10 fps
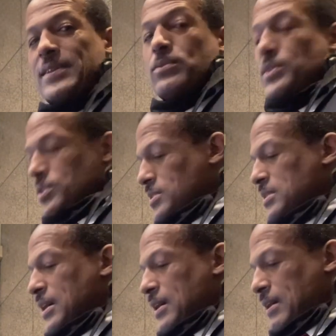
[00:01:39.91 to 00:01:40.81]
which is
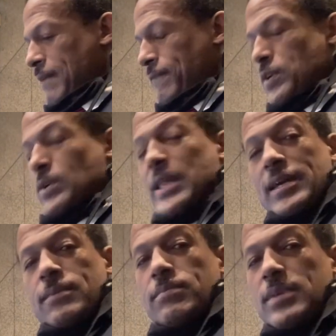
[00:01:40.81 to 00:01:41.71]
a feel like
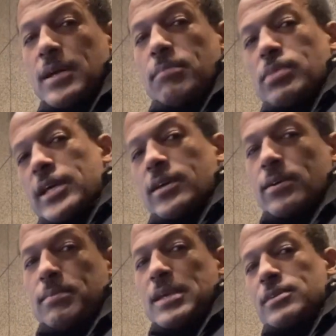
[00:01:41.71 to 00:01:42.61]
I'm playing
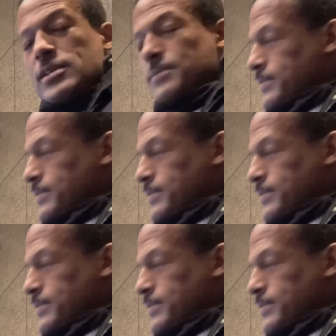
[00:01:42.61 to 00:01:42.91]
on maybe